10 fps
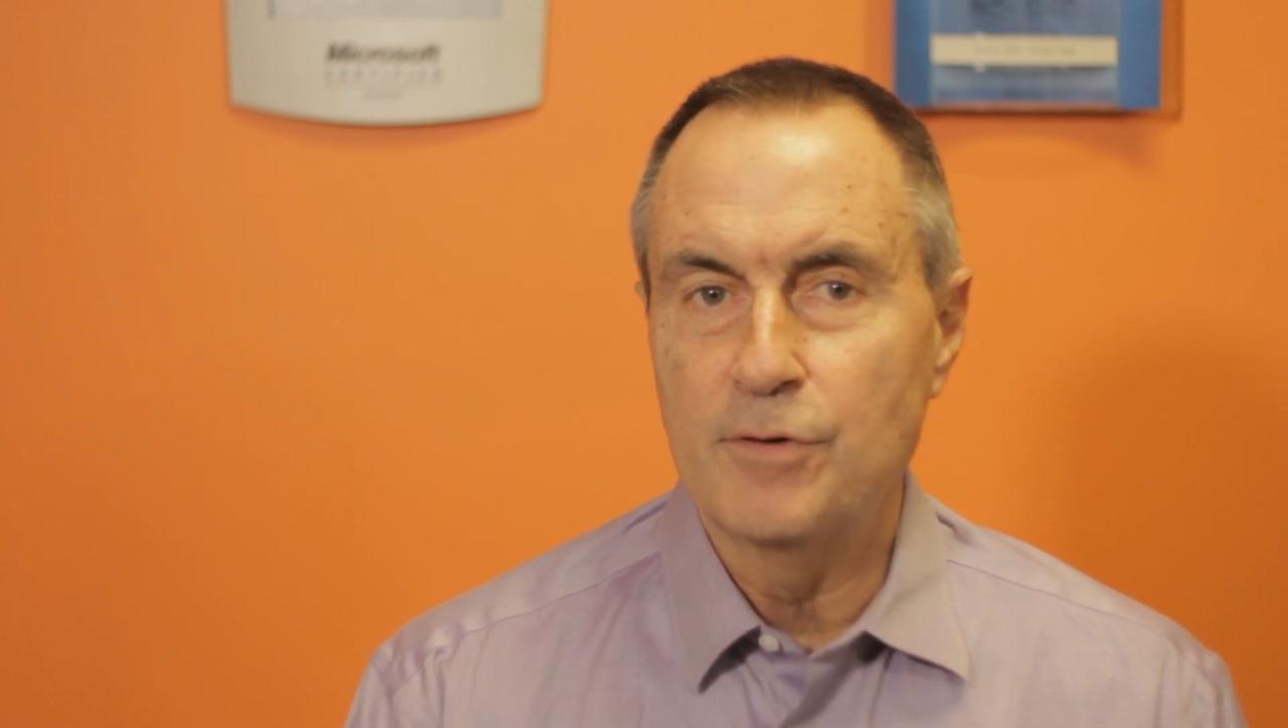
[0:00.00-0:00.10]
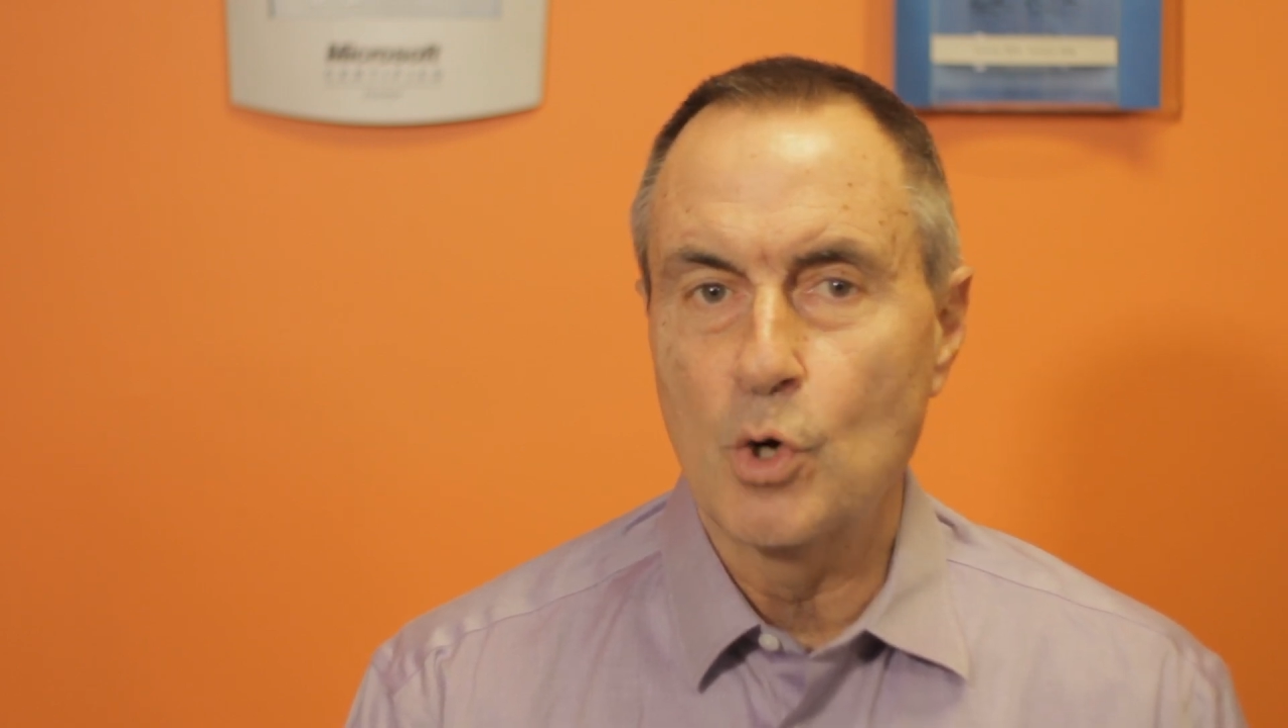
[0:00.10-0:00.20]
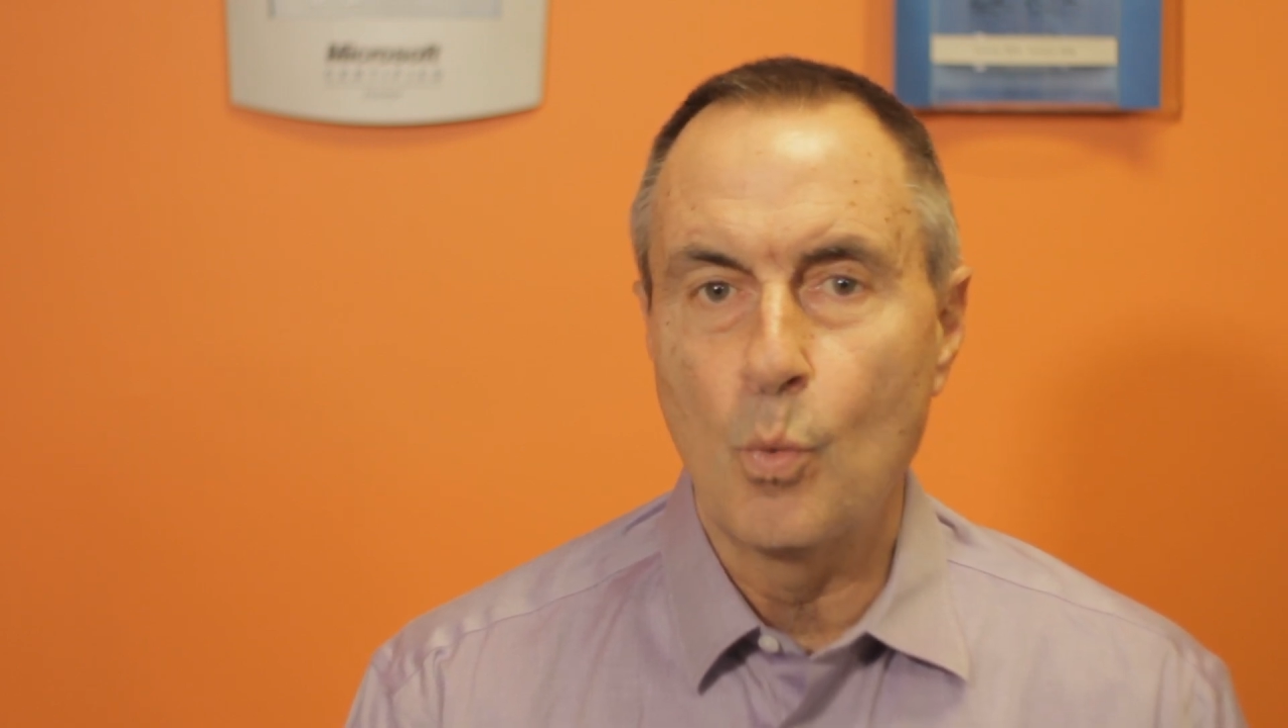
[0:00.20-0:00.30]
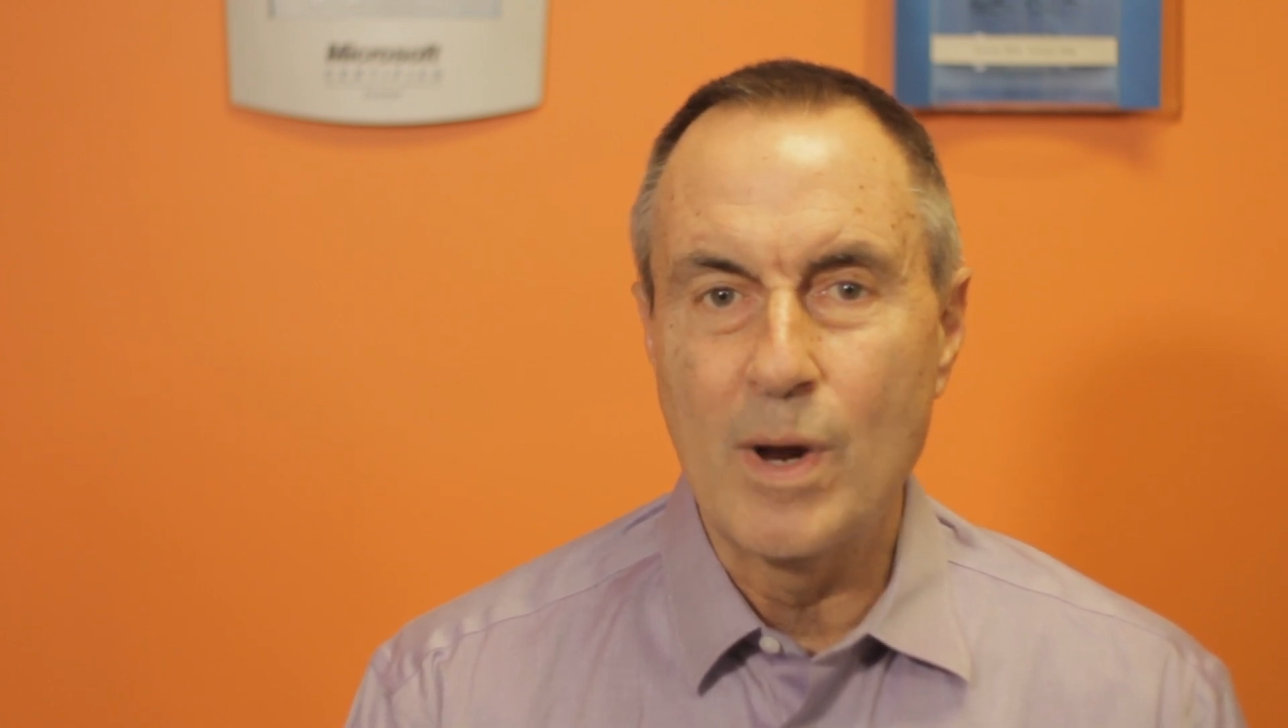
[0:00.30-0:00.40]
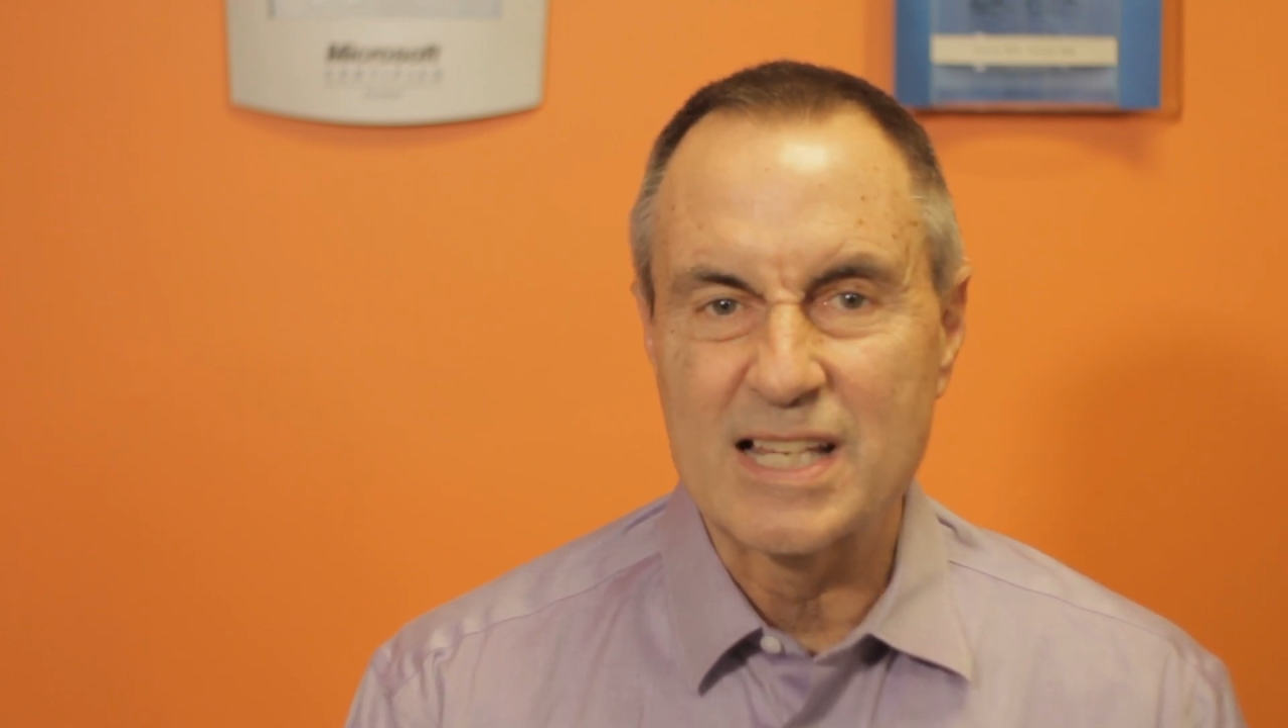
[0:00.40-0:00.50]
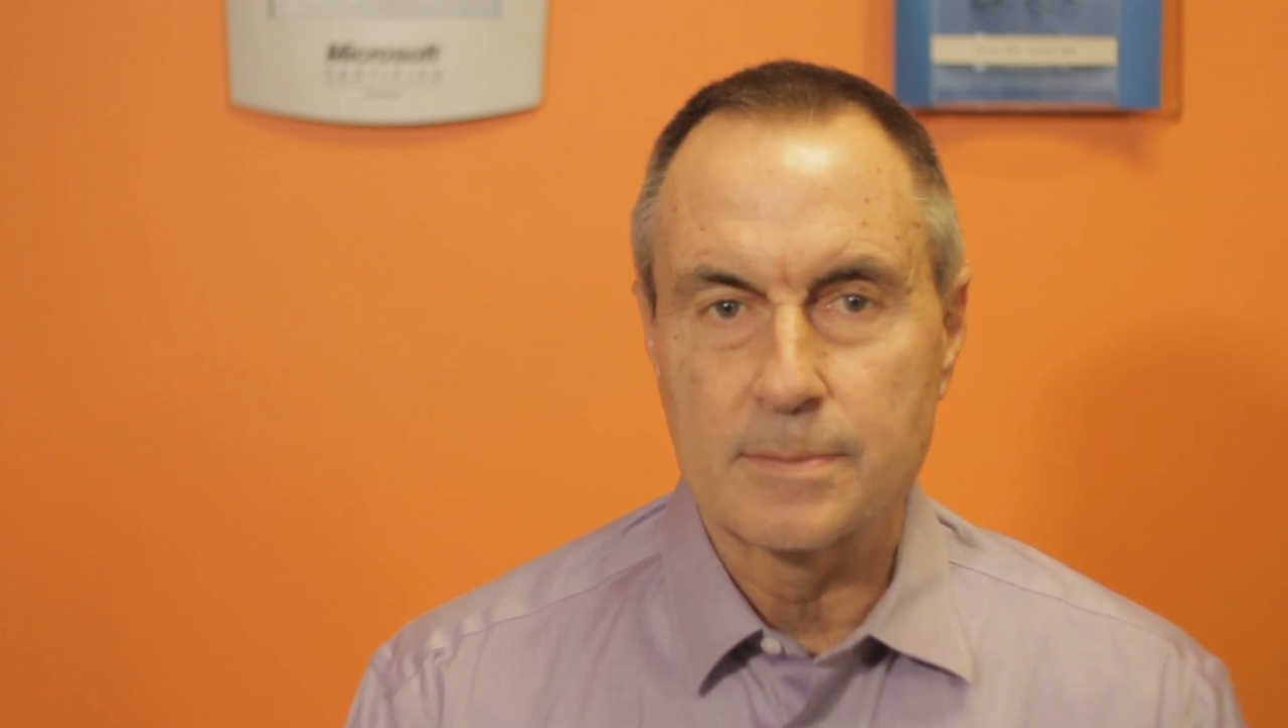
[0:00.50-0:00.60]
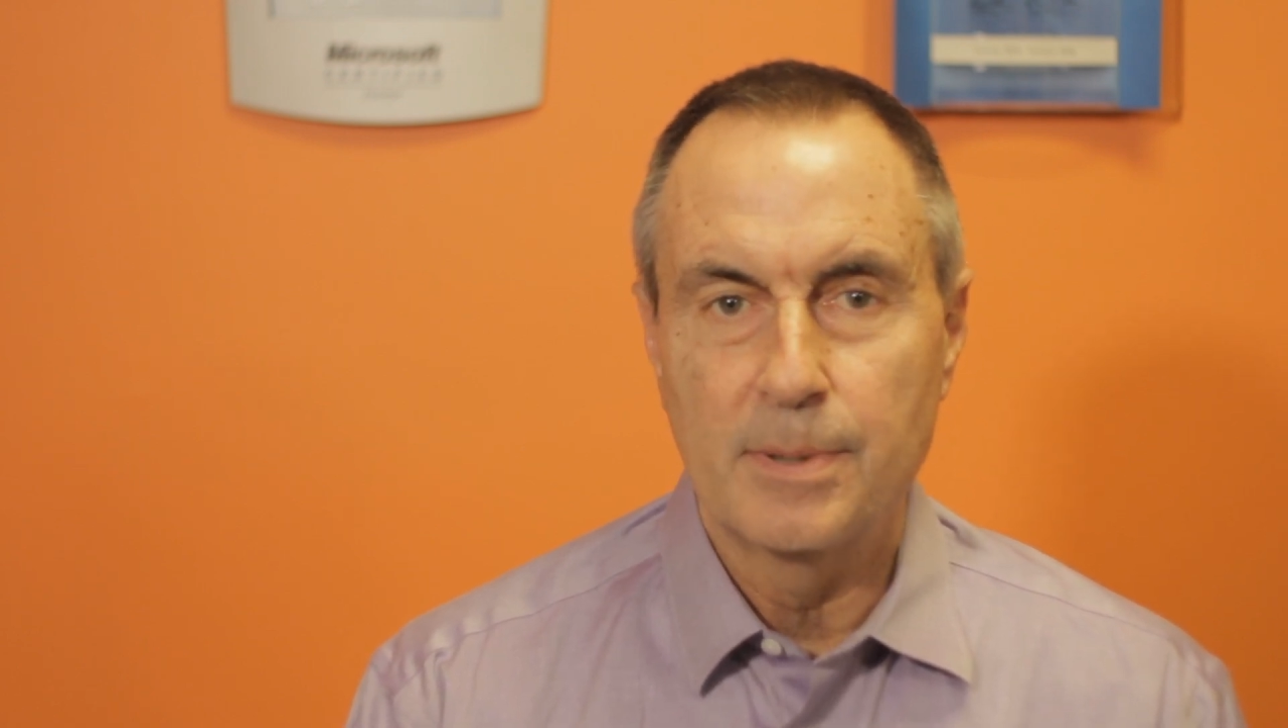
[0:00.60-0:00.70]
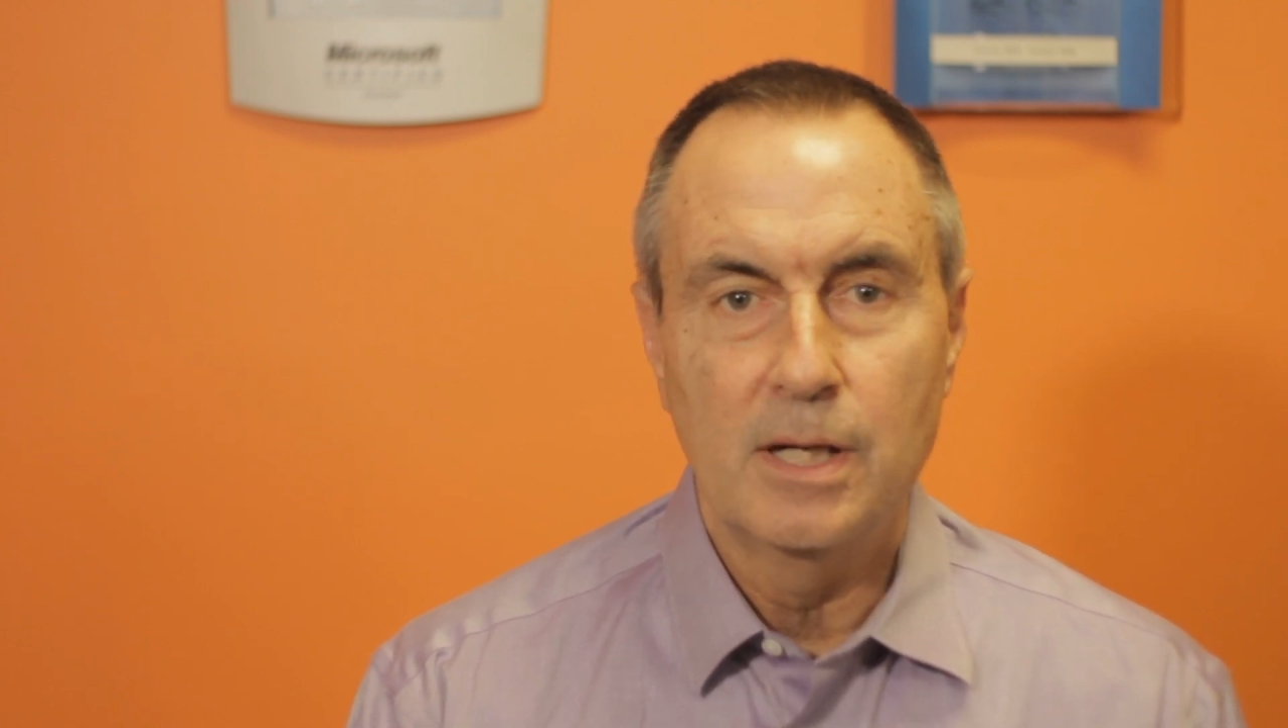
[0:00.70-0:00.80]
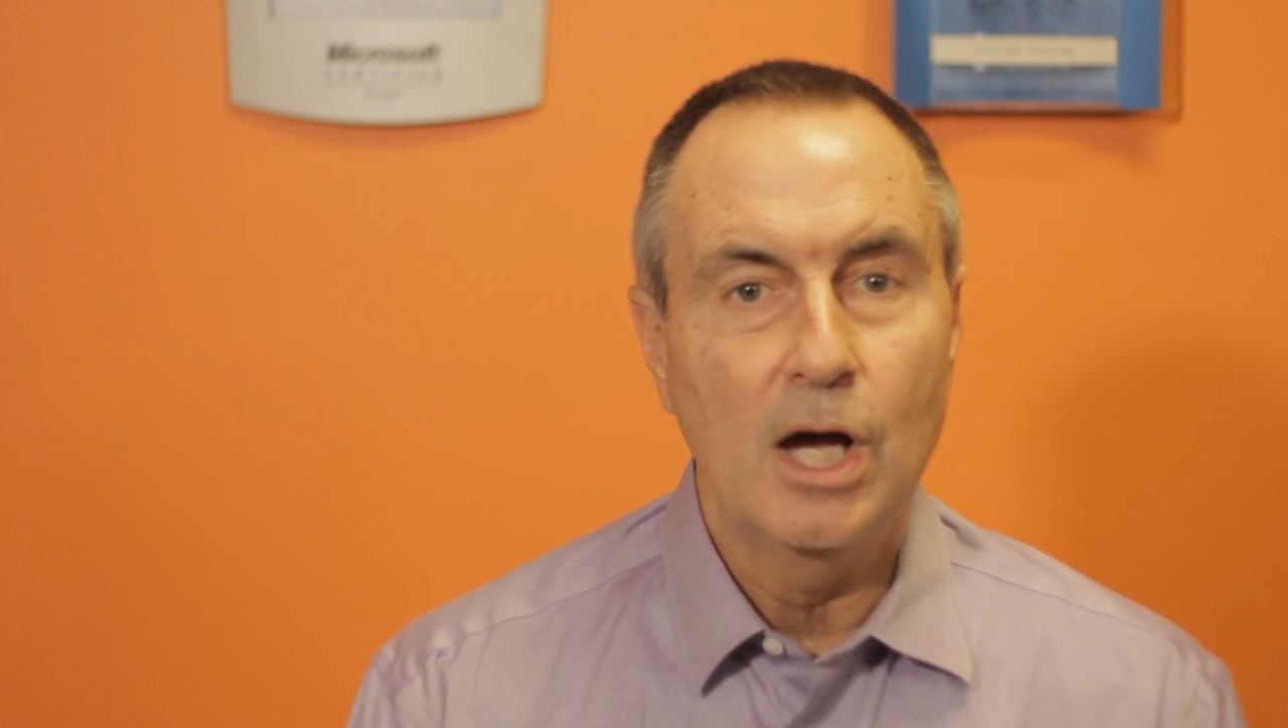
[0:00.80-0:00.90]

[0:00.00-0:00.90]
your WISP,